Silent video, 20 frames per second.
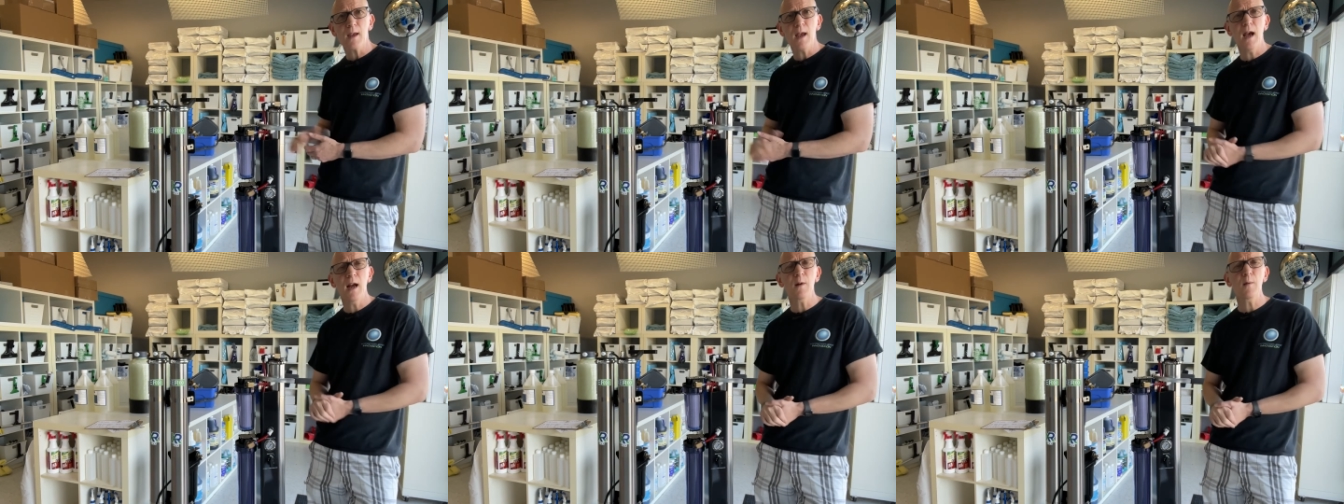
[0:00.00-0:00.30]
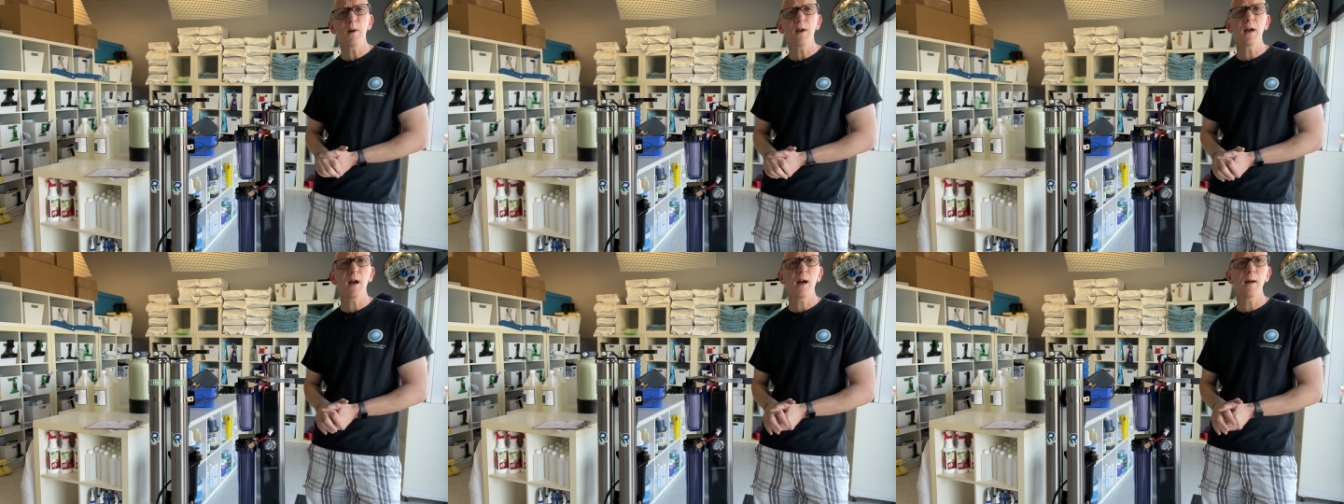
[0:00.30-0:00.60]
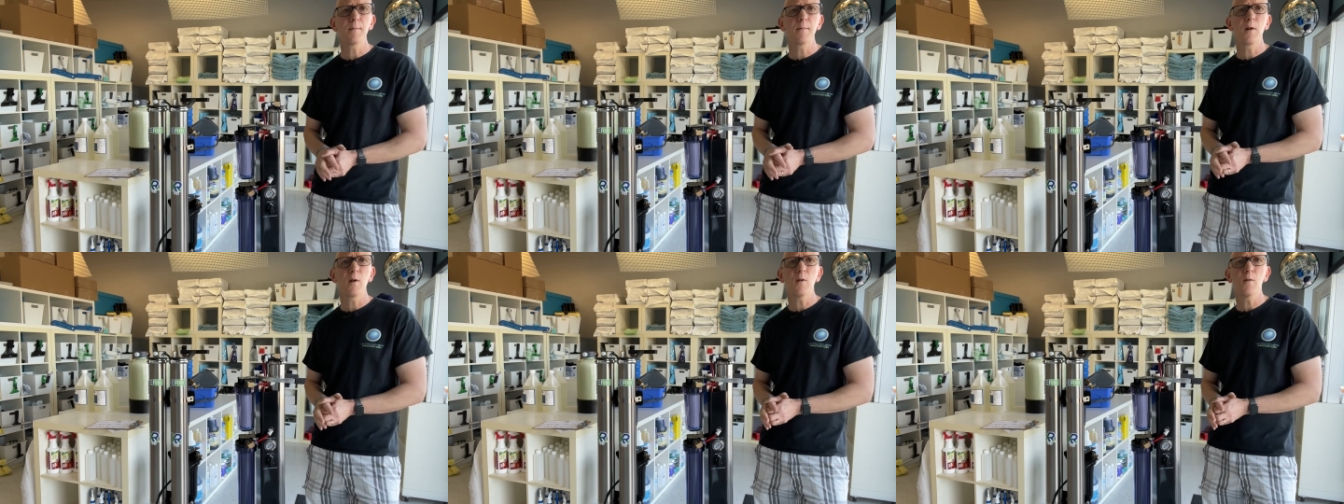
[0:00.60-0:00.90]
Anyway,
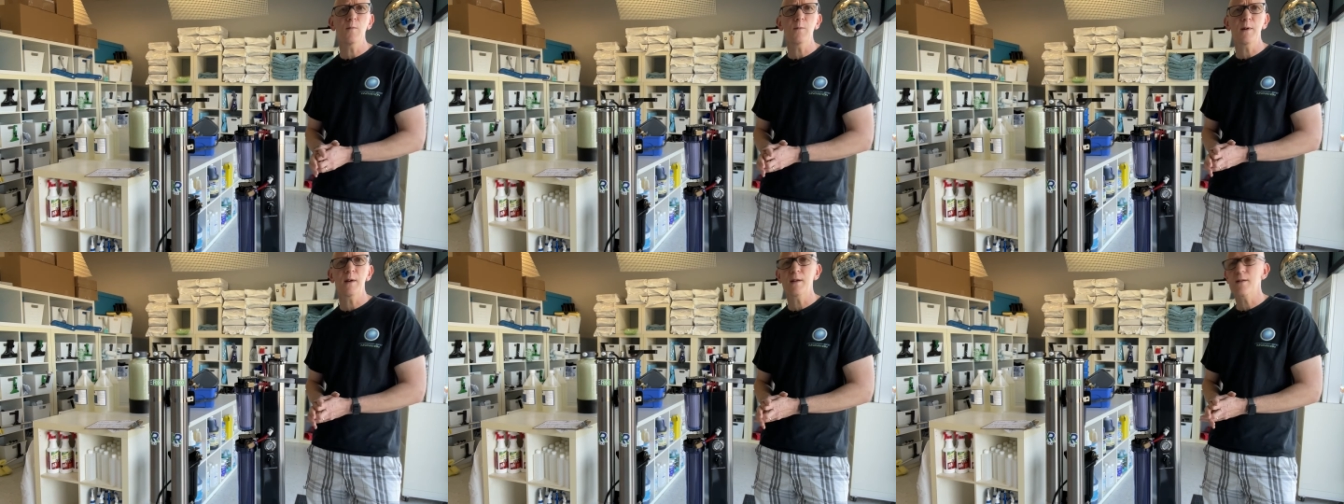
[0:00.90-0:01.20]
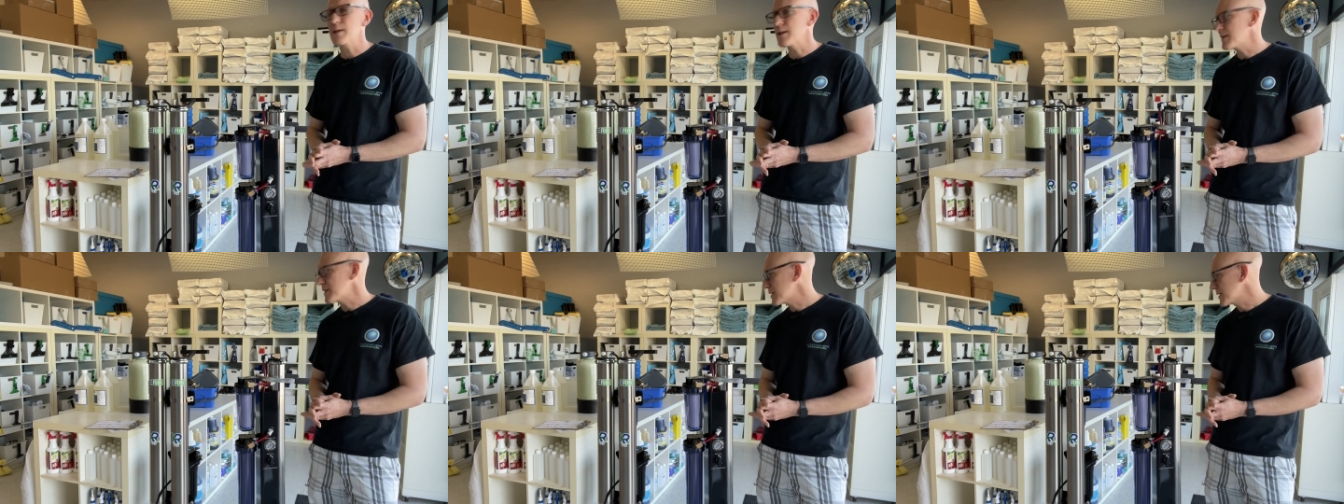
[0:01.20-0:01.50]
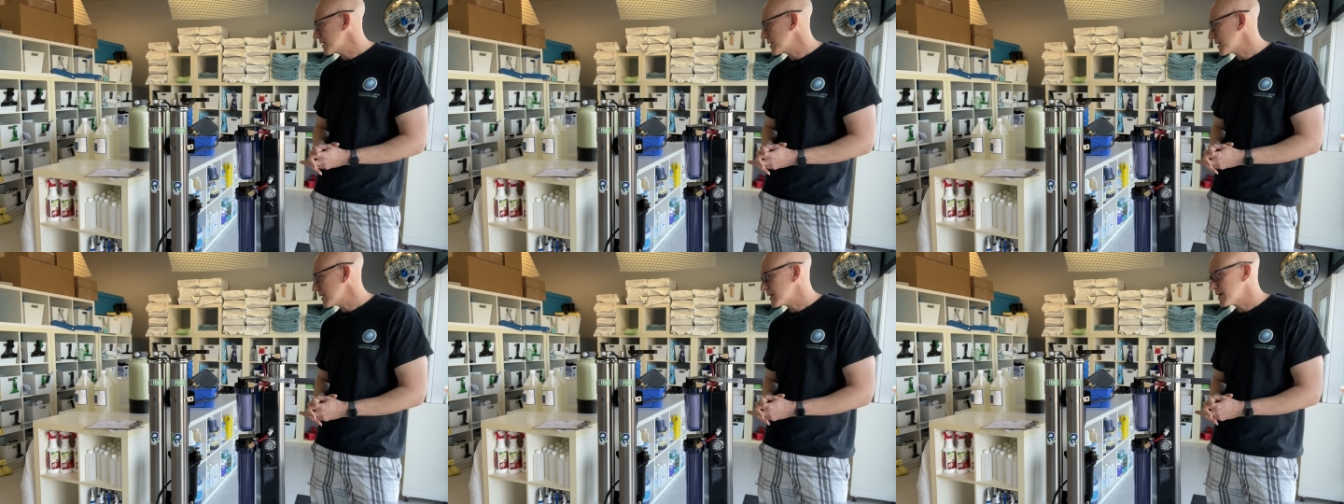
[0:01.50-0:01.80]
I'm hoping
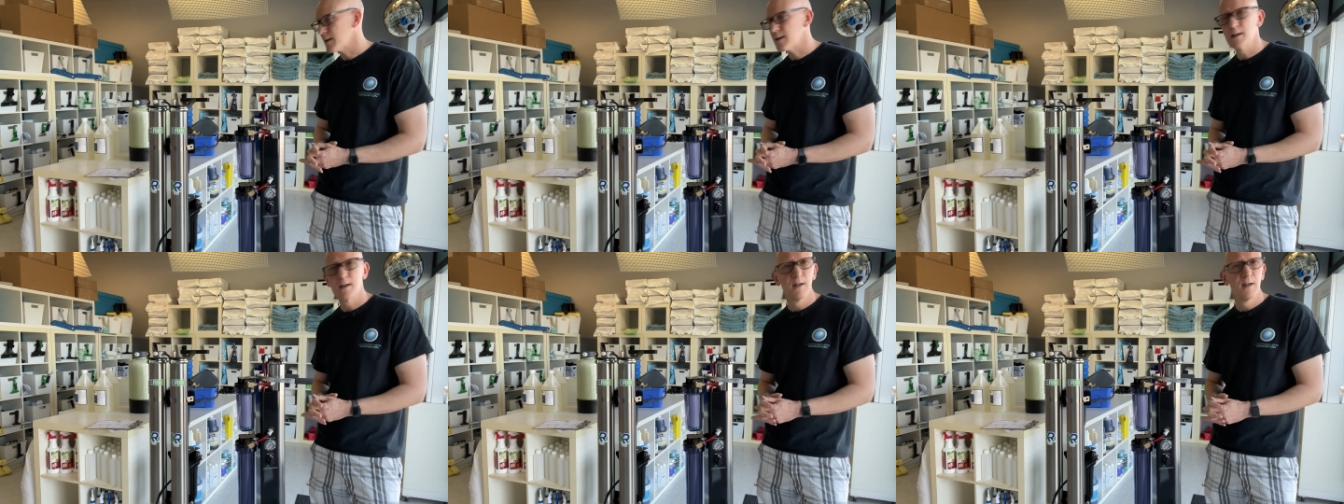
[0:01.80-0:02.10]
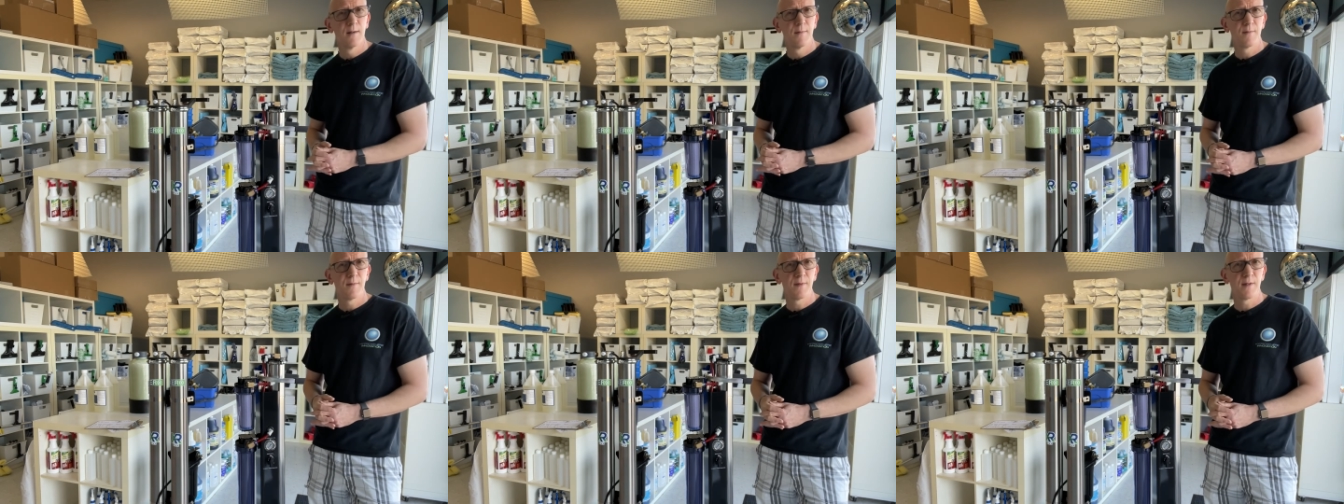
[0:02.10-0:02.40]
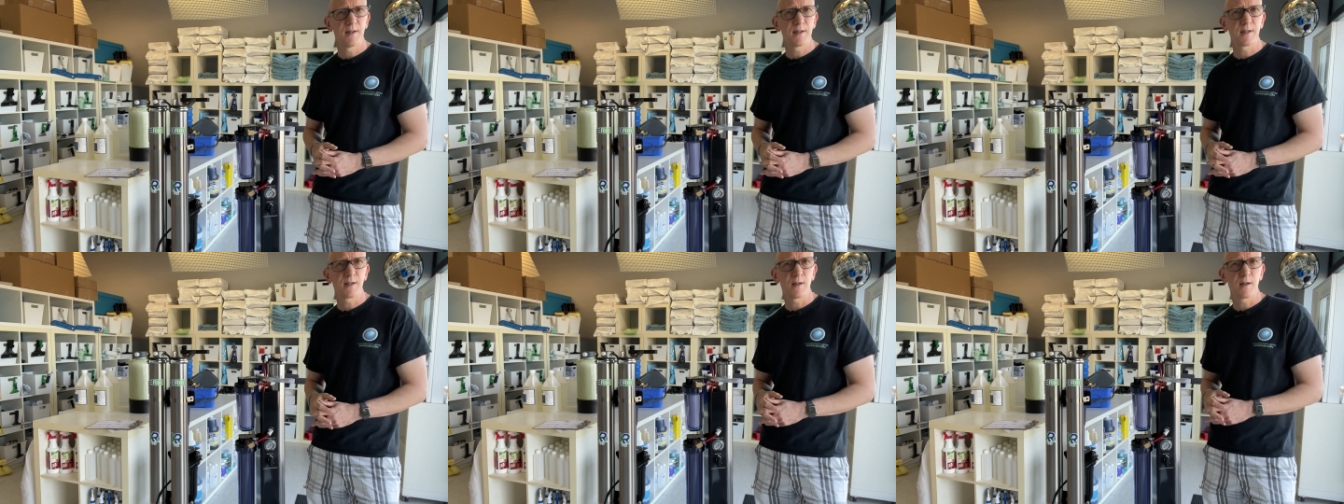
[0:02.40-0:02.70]
that uh,
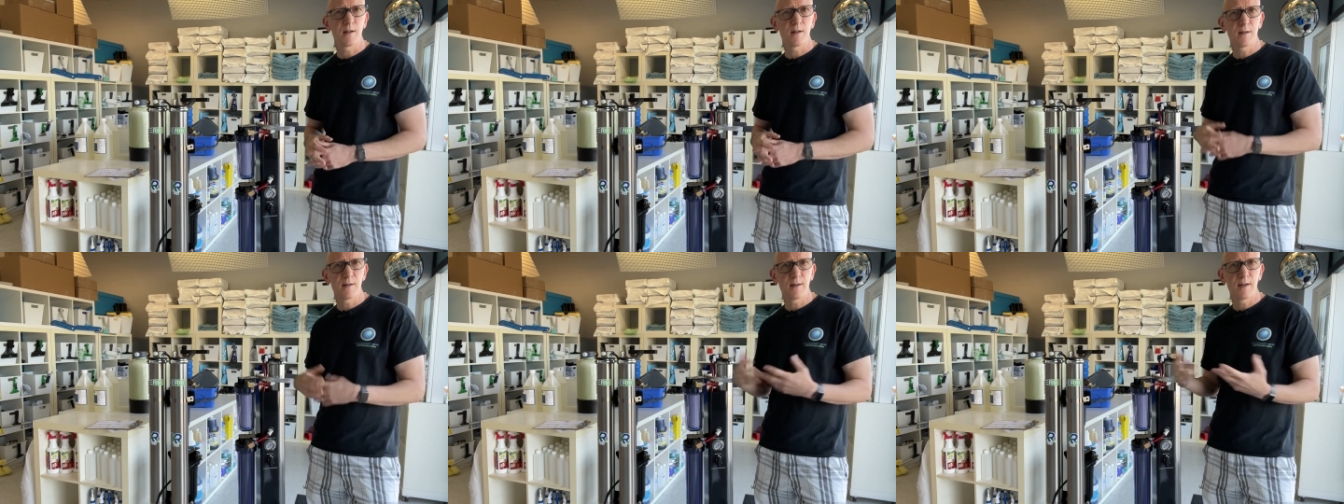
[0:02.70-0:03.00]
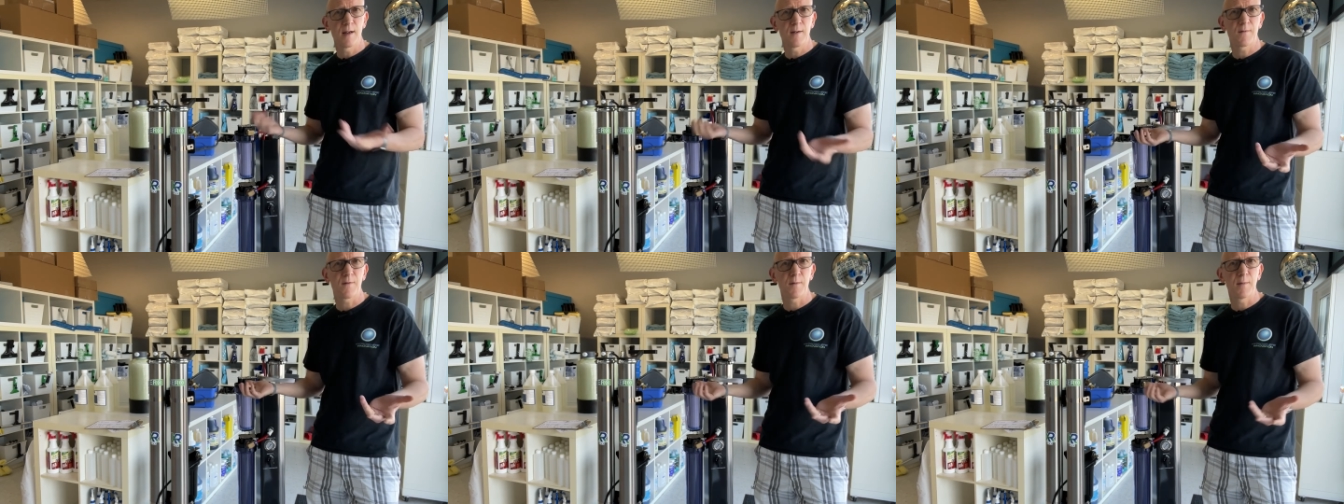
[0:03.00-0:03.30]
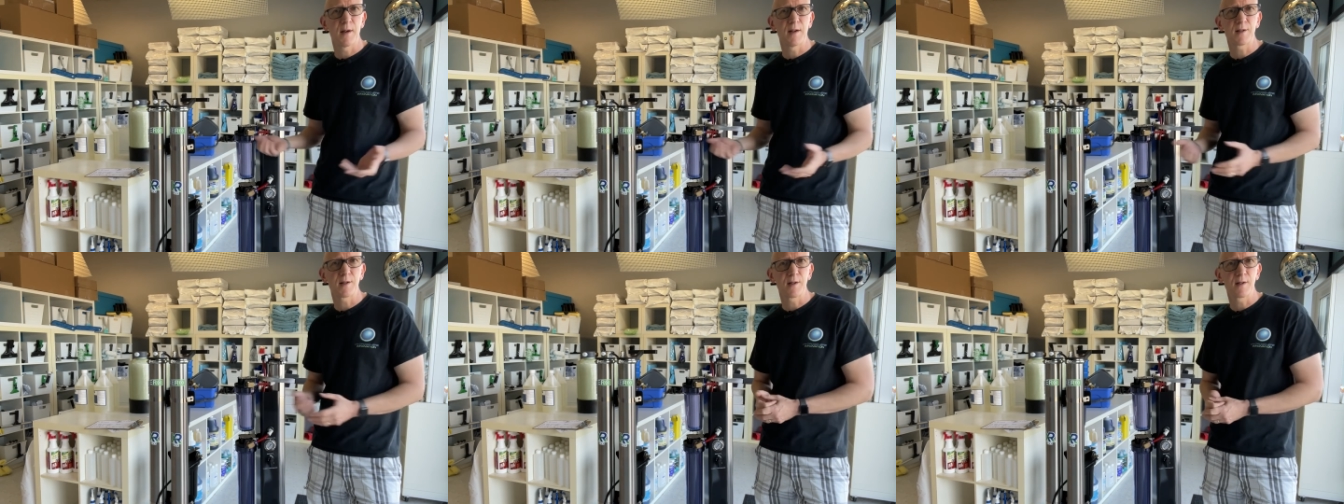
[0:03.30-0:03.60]
this
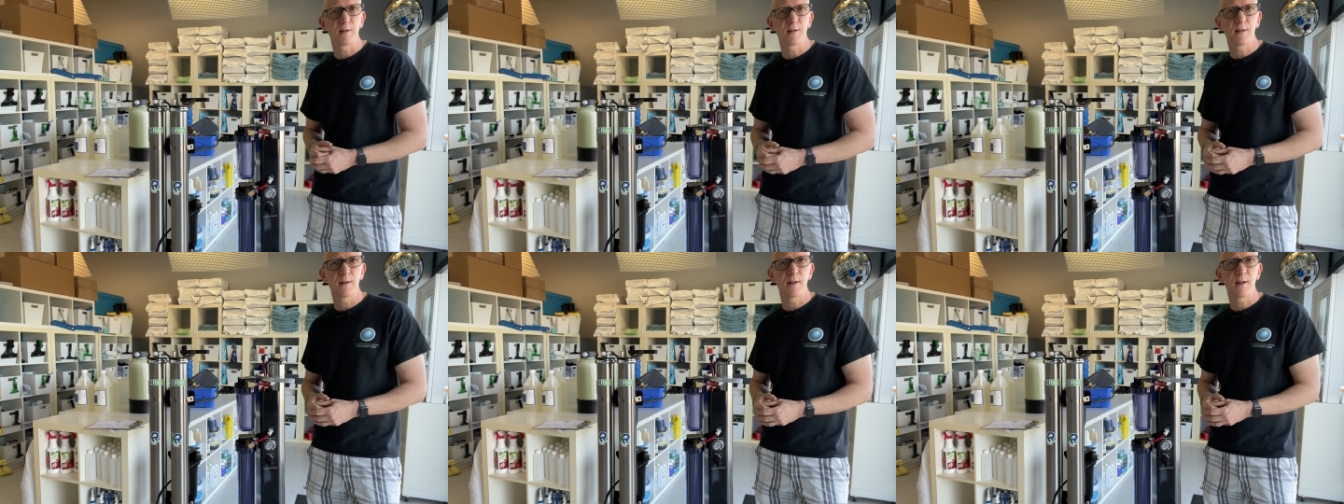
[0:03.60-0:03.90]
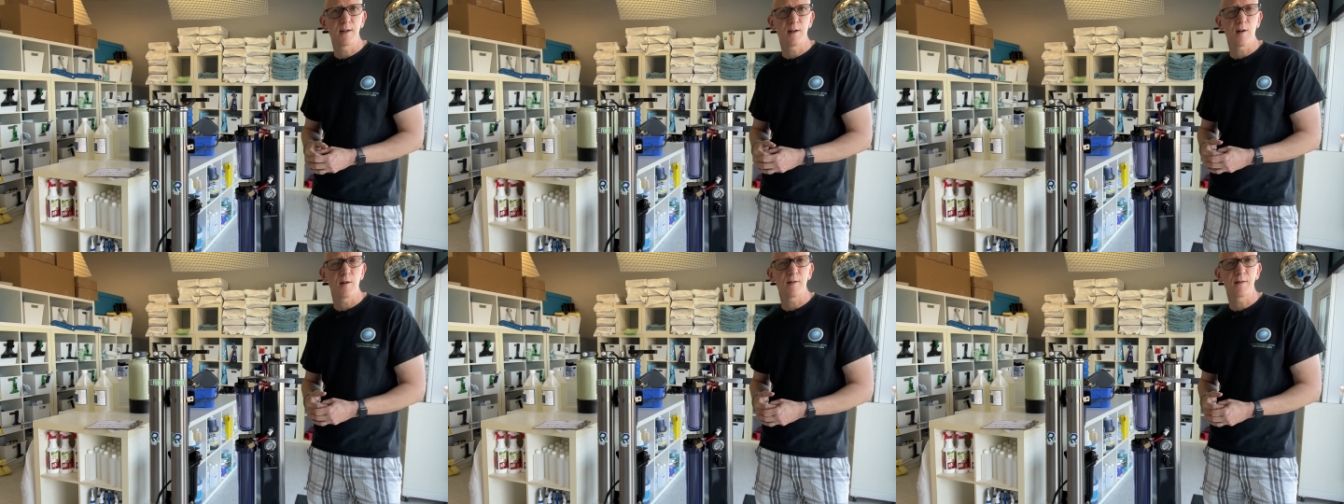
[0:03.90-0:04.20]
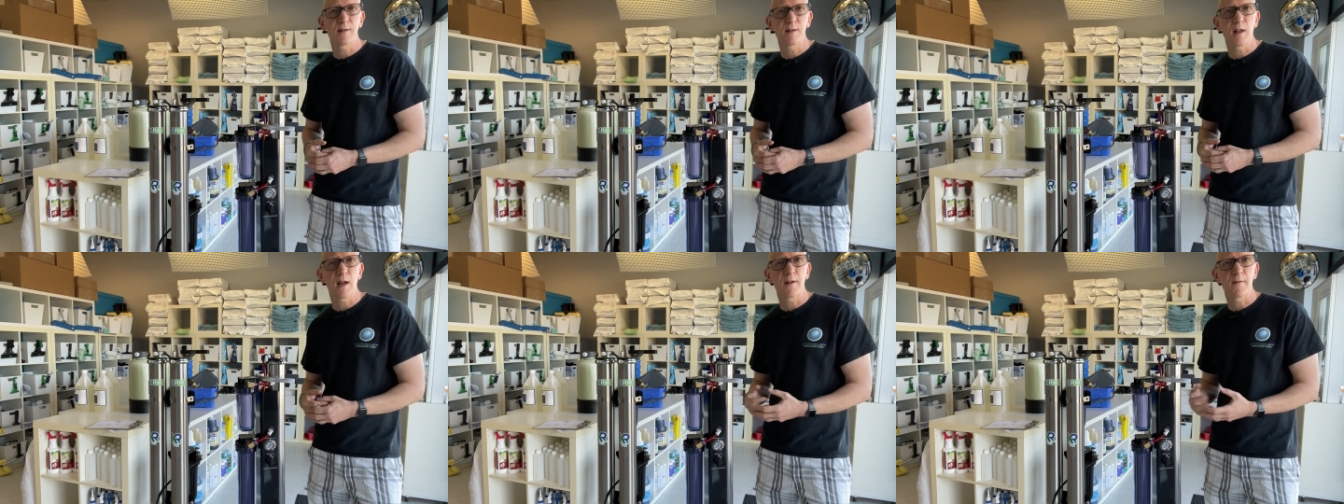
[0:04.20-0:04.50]
information, you know,
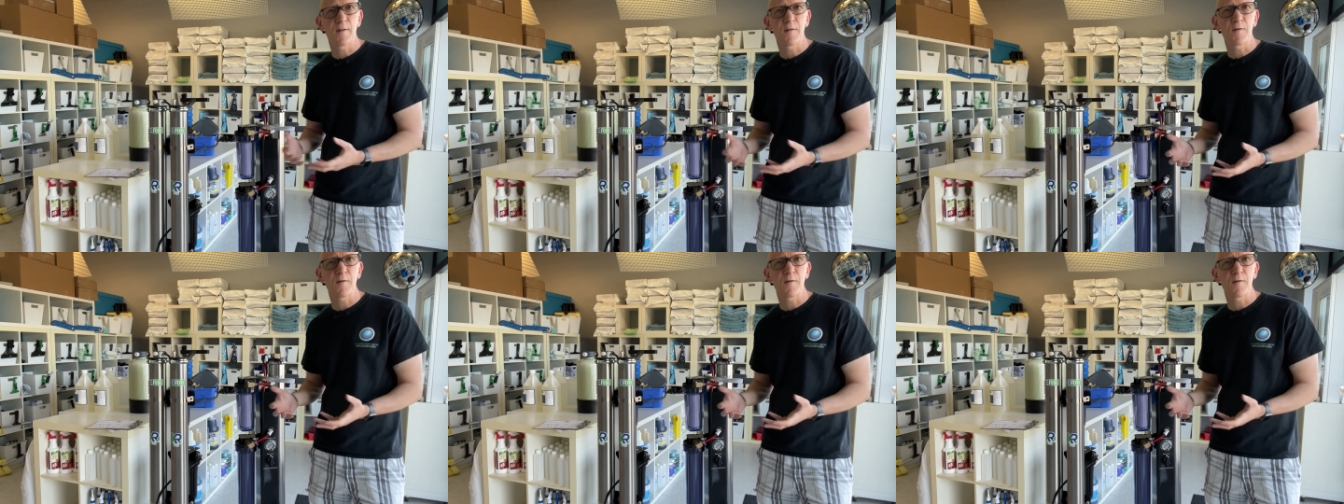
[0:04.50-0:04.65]
there's a lot of